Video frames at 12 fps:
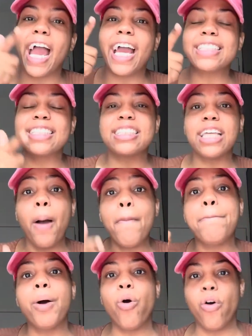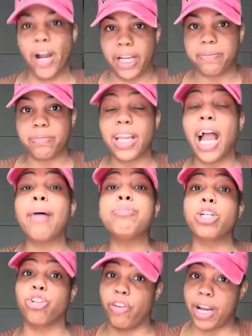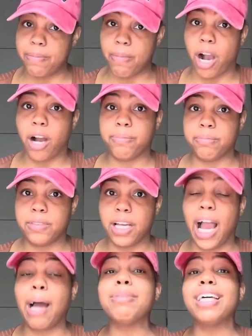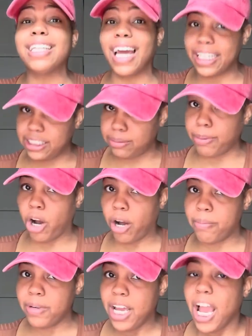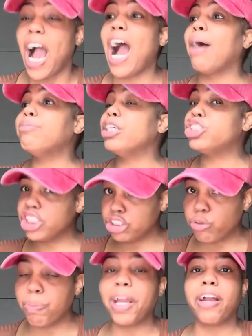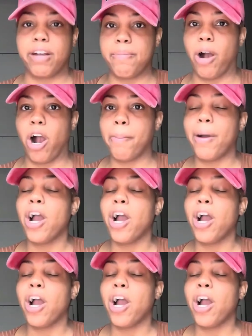at some point, I'm the great mom. I'm the nice mom. I'm the gentle parent mom.